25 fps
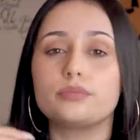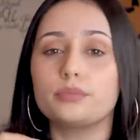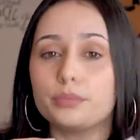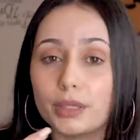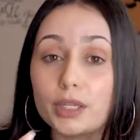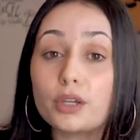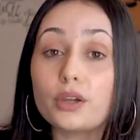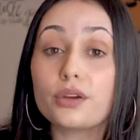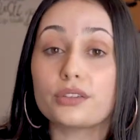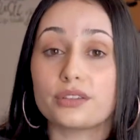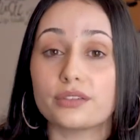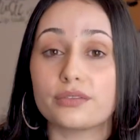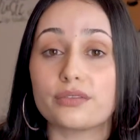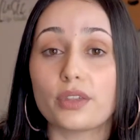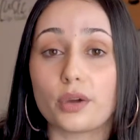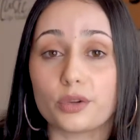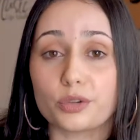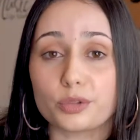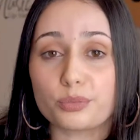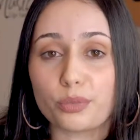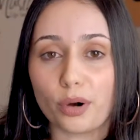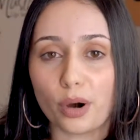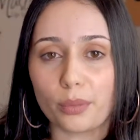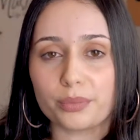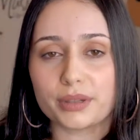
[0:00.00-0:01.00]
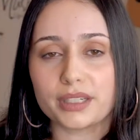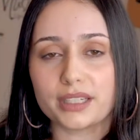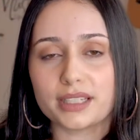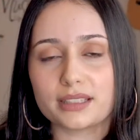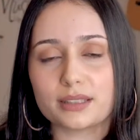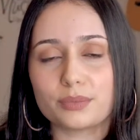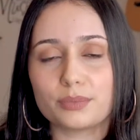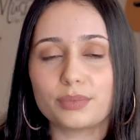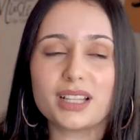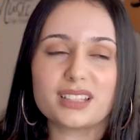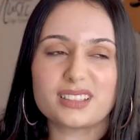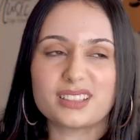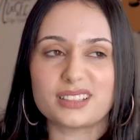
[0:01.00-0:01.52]
because of those
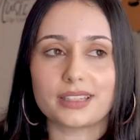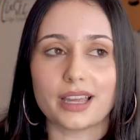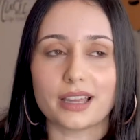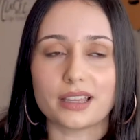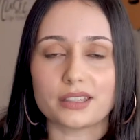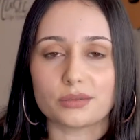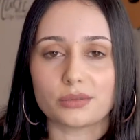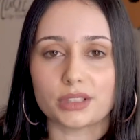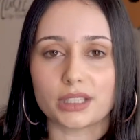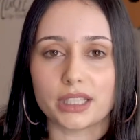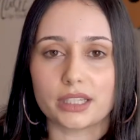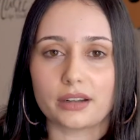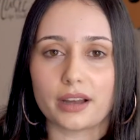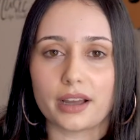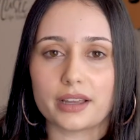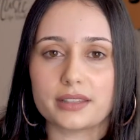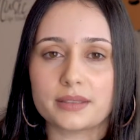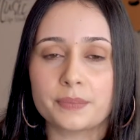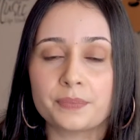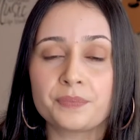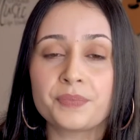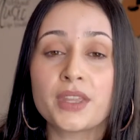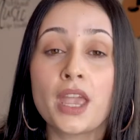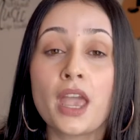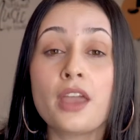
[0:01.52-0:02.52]
properties. Plus, it tastes really nice.